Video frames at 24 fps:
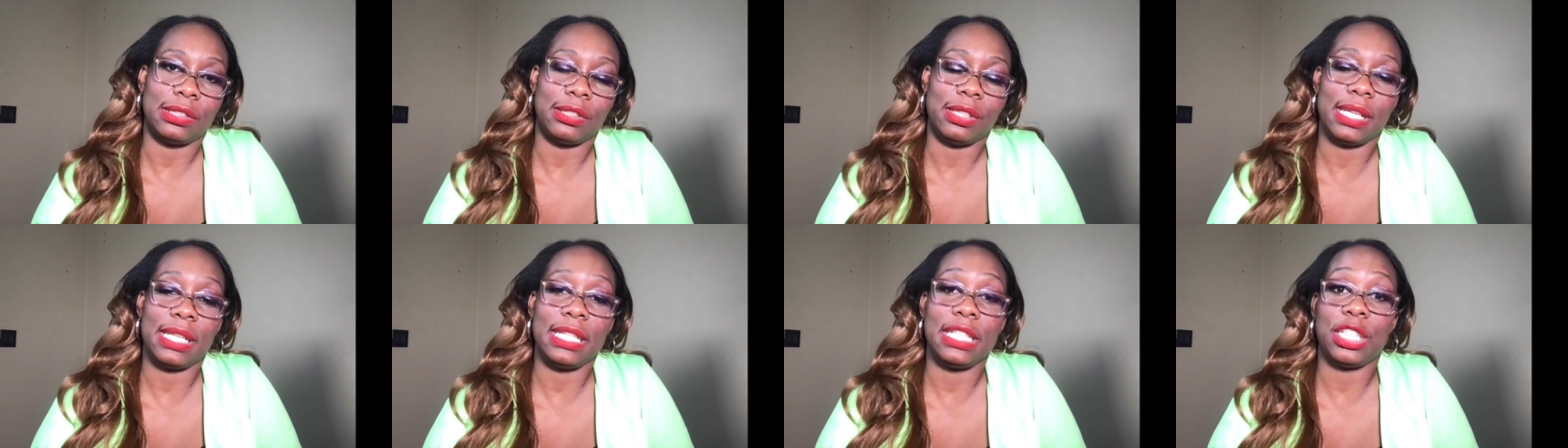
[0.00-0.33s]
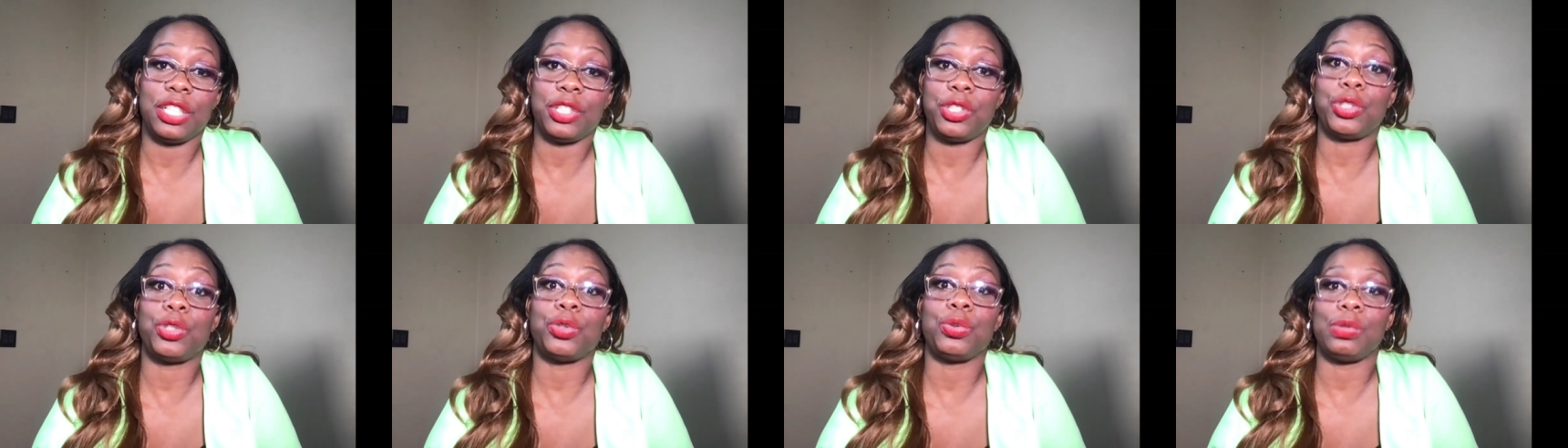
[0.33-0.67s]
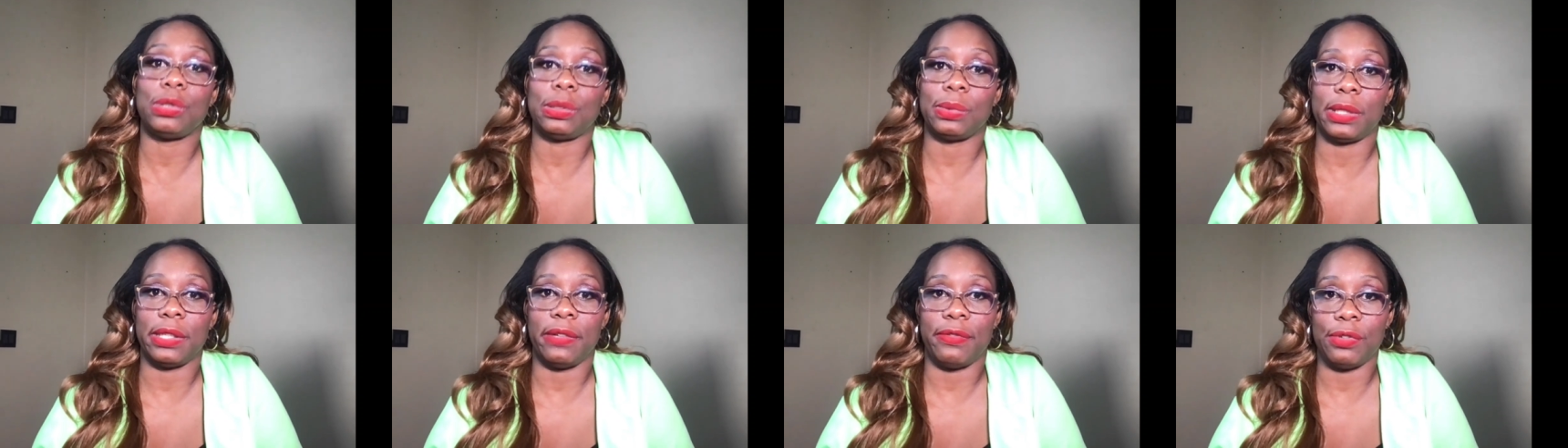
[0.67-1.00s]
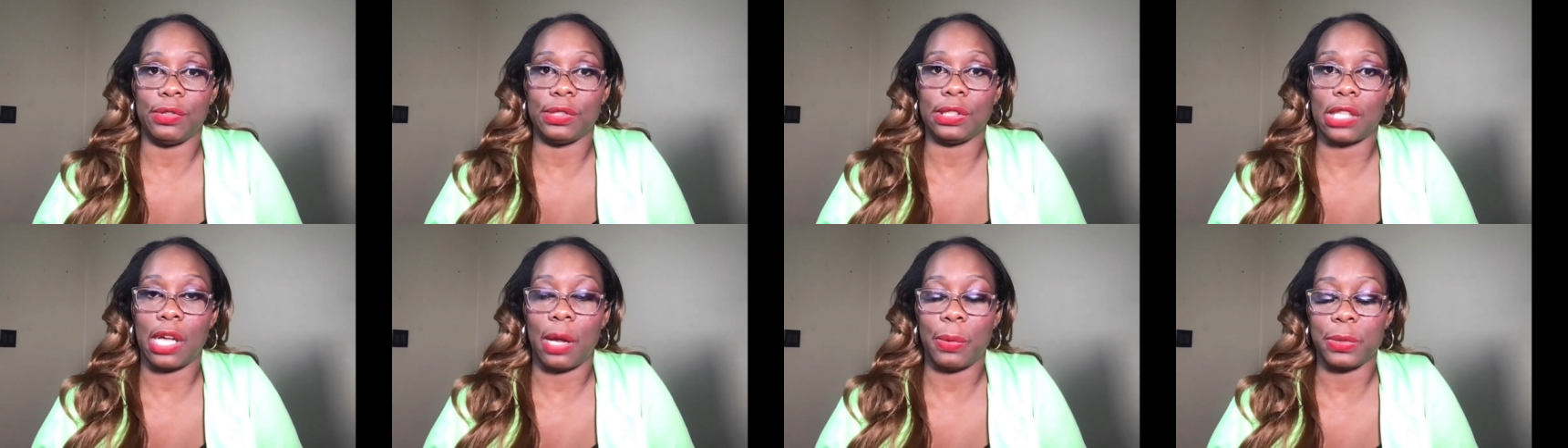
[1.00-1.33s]
So they need to choose one of
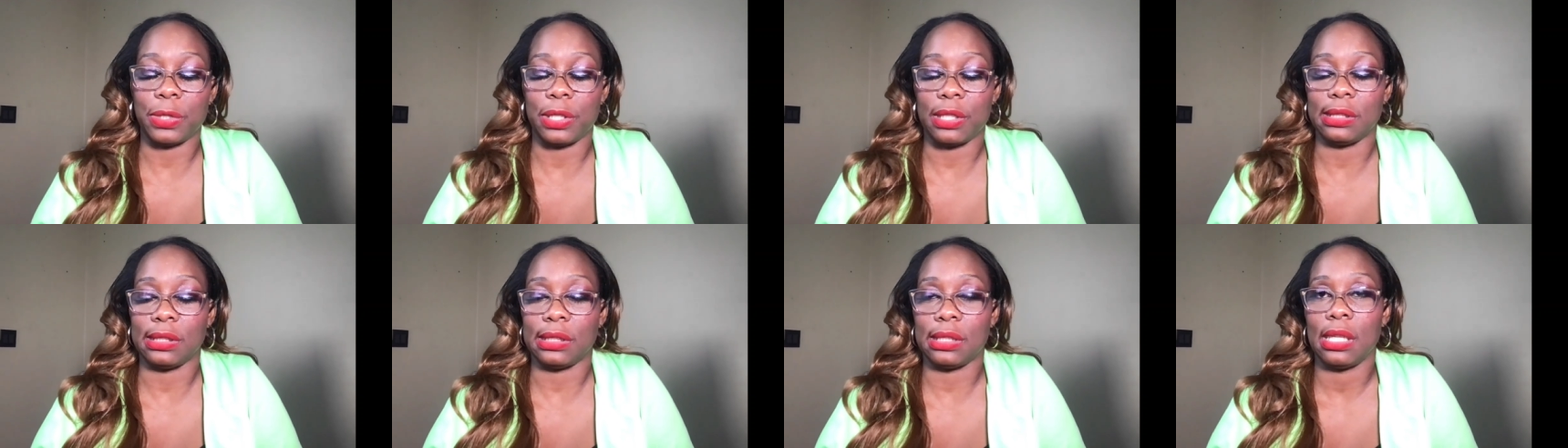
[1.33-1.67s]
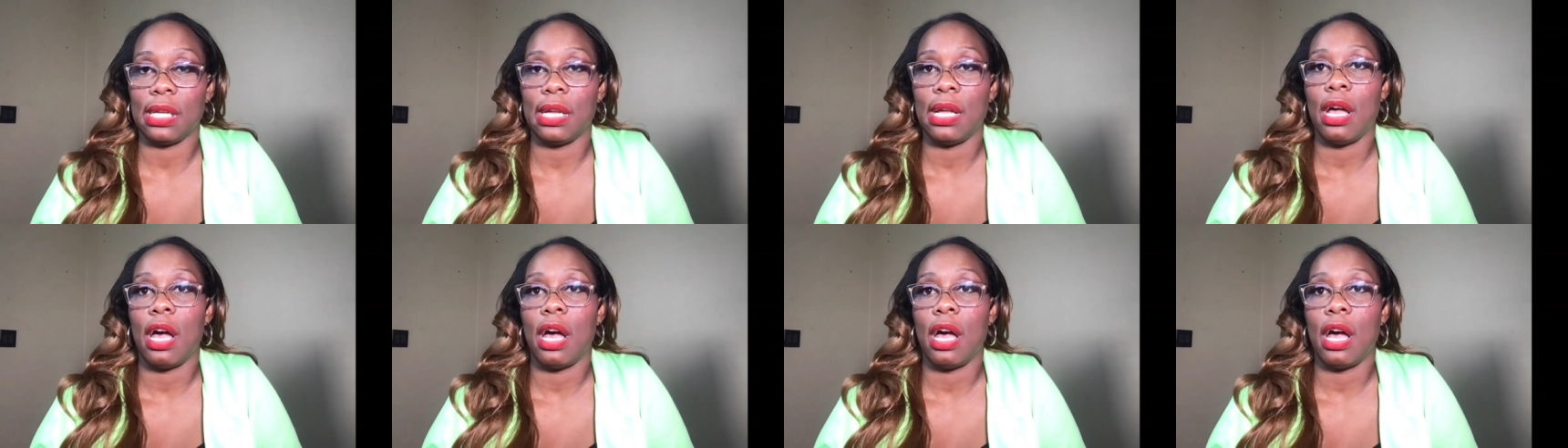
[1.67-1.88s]
those options.